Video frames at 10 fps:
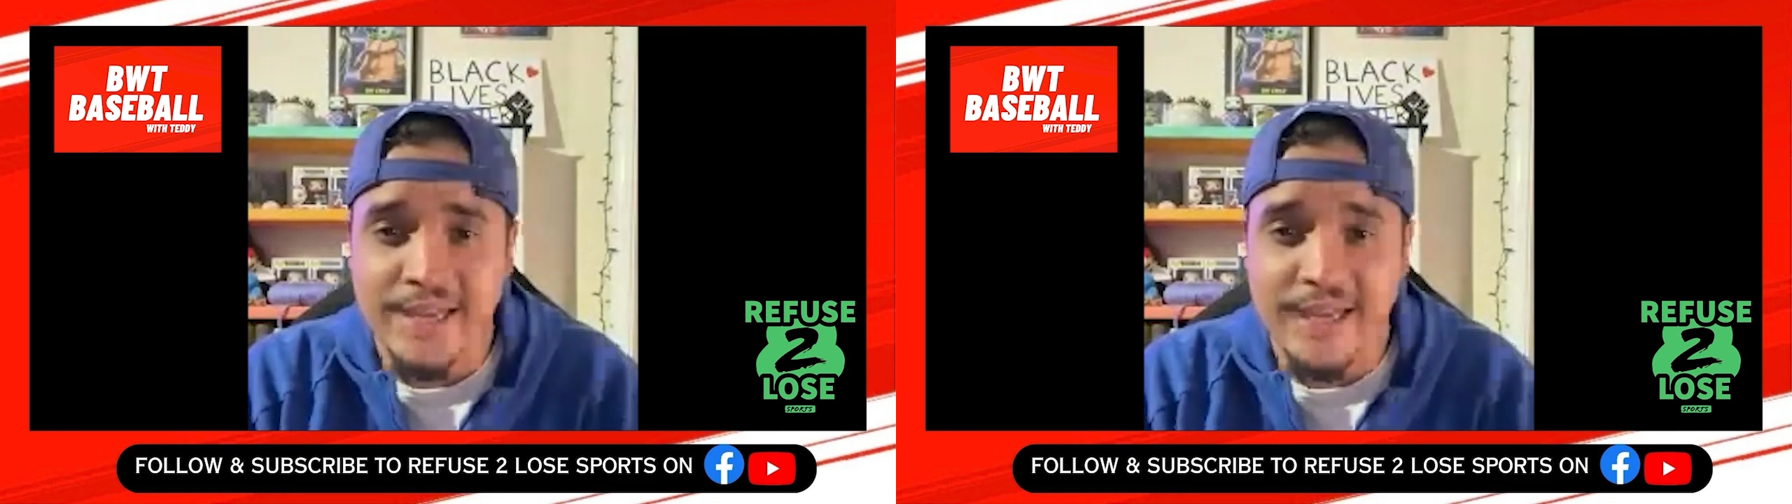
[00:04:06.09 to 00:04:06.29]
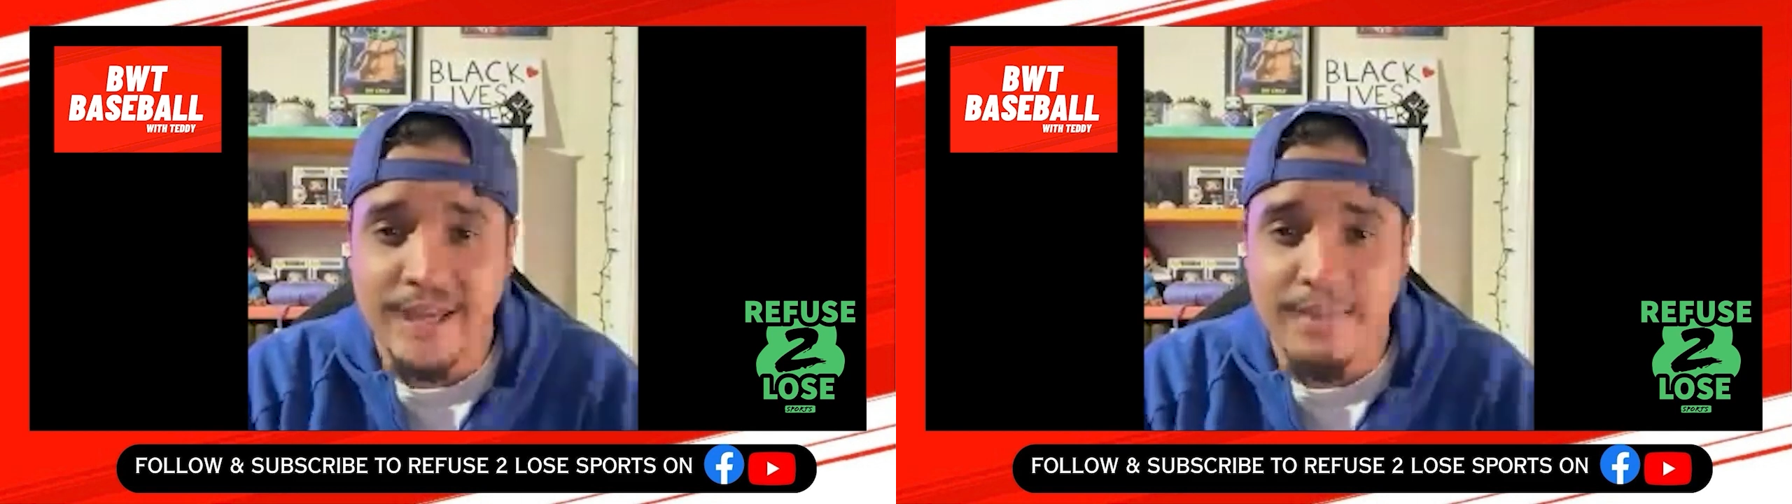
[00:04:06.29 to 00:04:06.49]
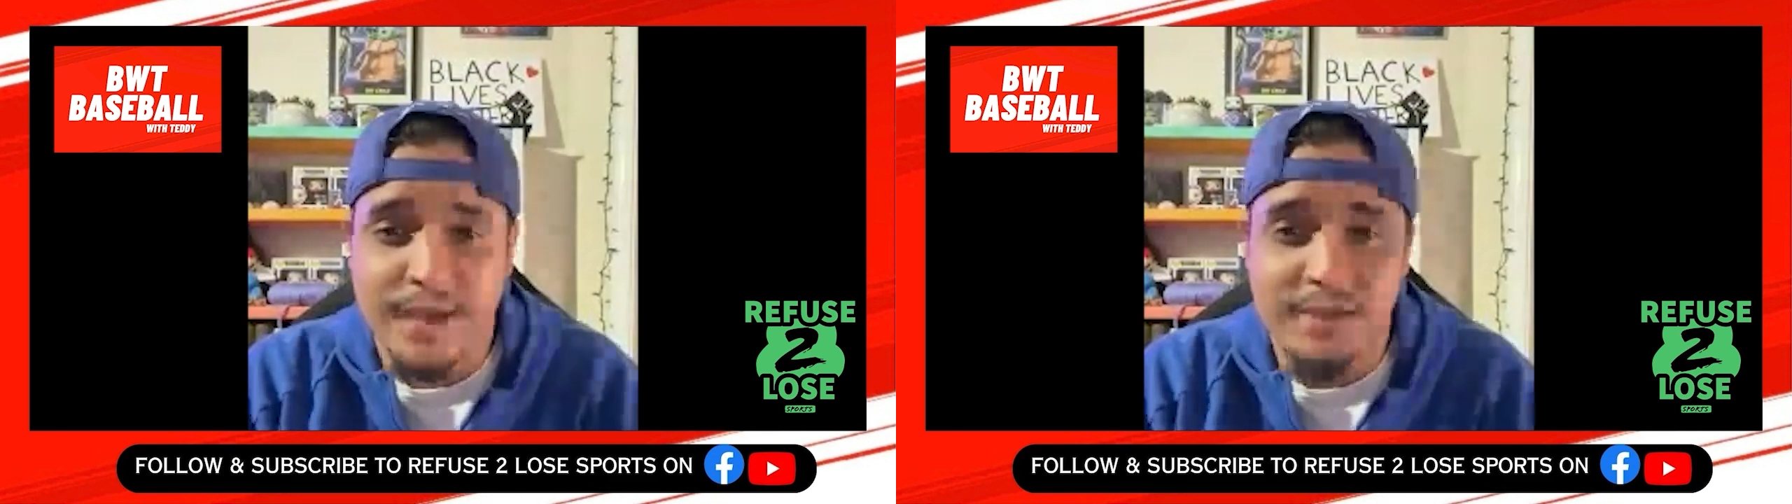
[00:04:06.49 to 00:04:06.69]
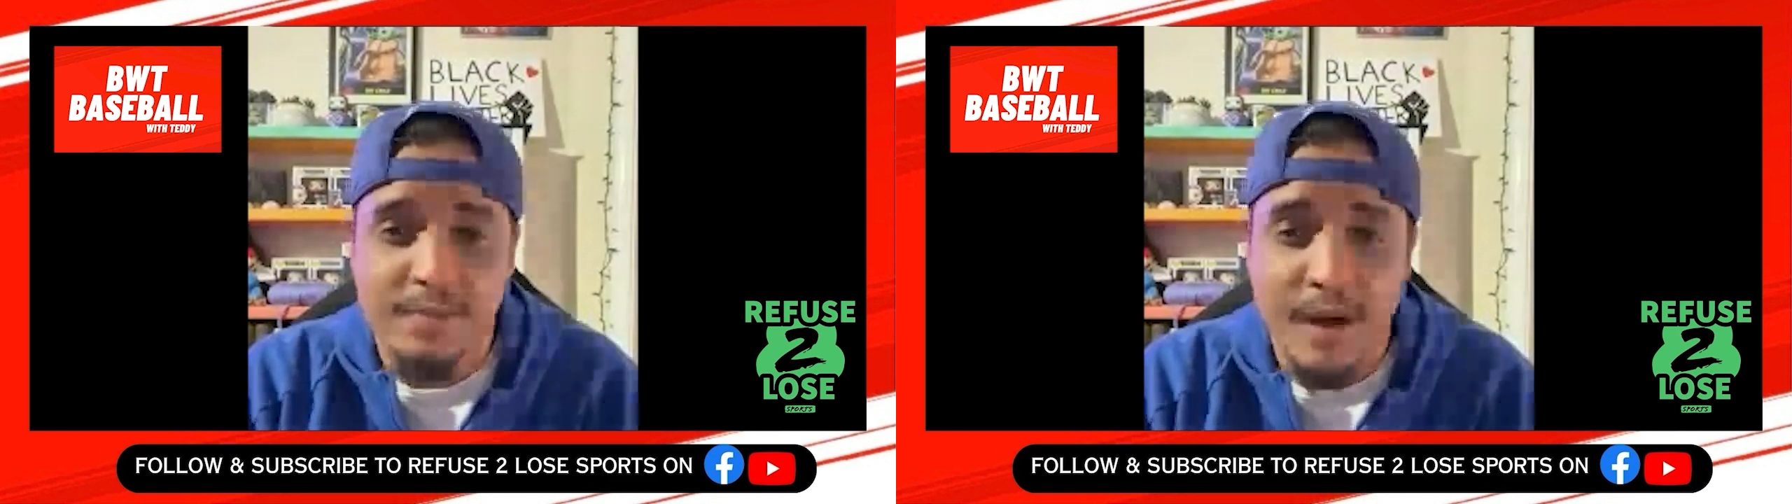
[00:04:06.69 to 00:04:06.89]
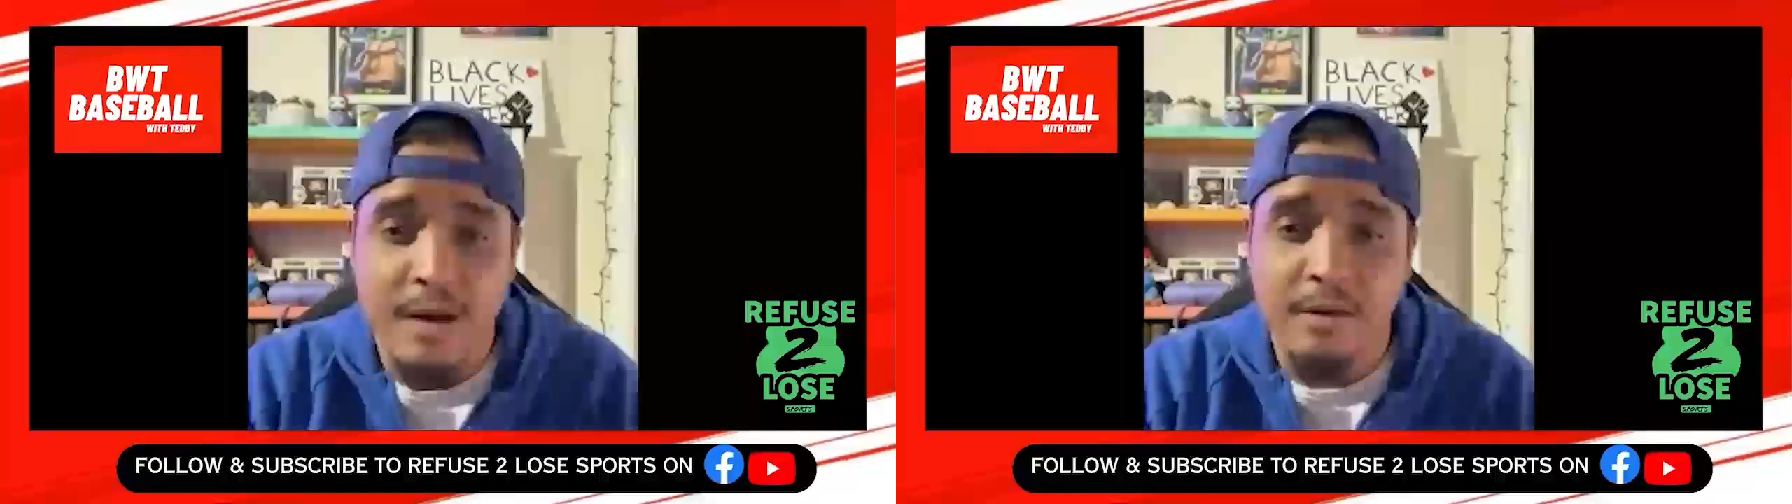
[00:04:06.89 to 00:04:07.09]
88 miles
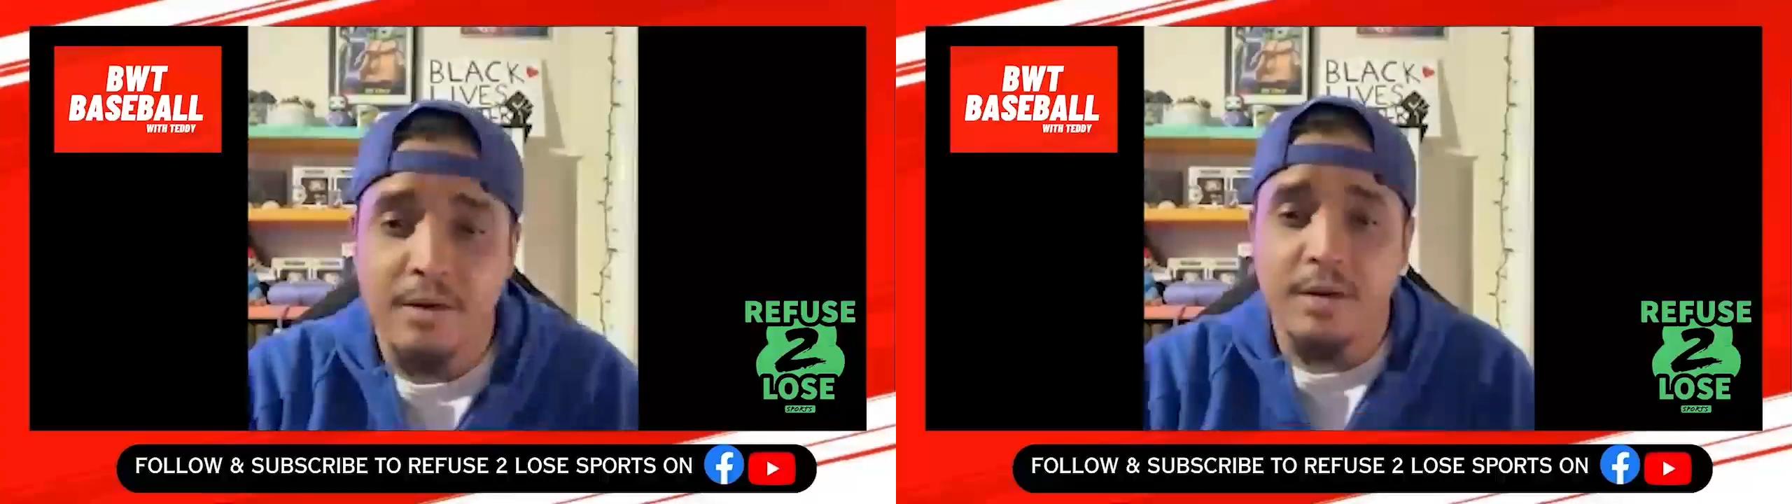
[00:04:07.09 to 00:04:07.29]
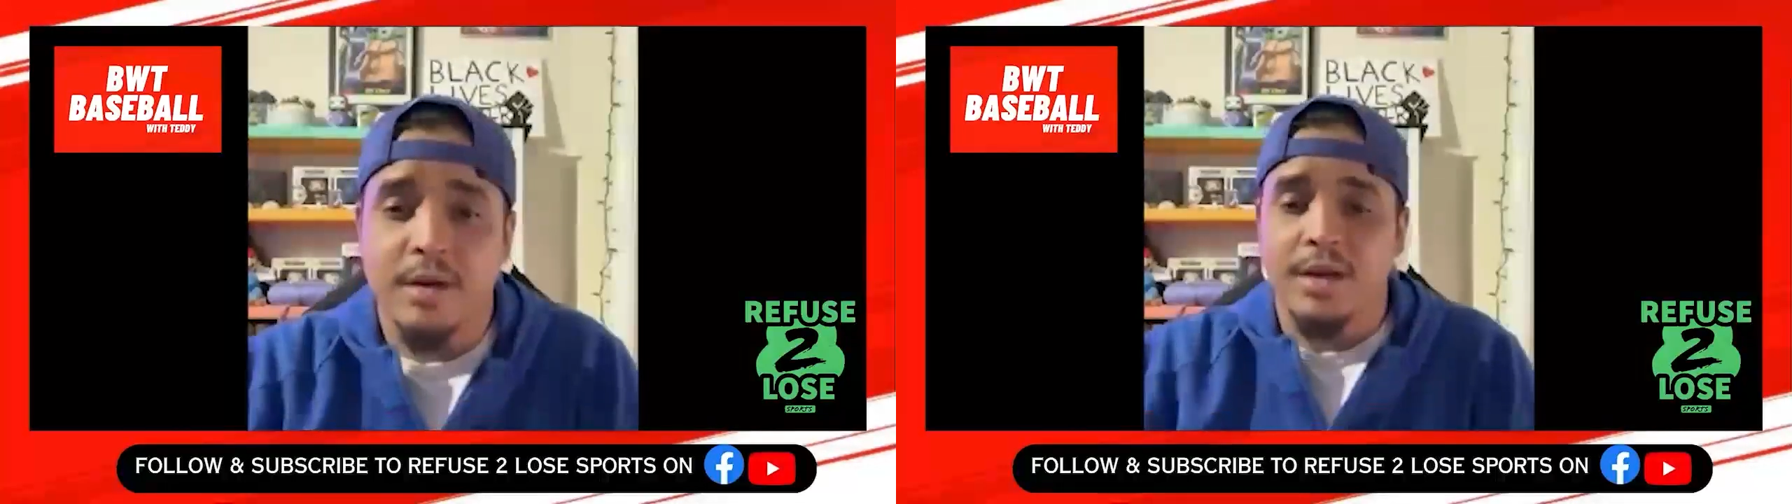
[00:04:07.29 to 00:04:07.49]
per hour,